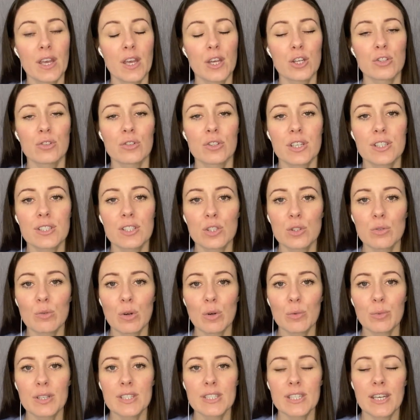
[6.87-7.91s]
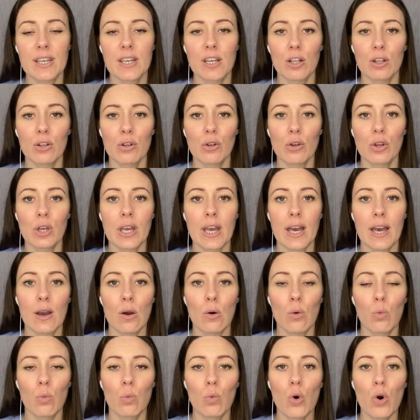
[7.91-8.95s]
So this is where we take a look at
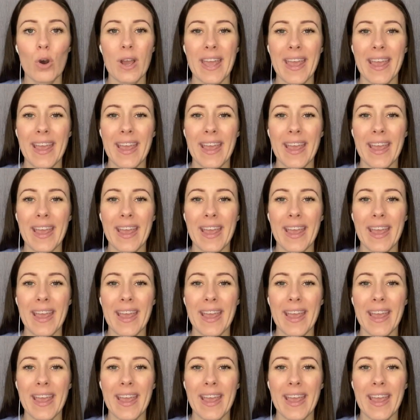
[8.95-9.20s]
what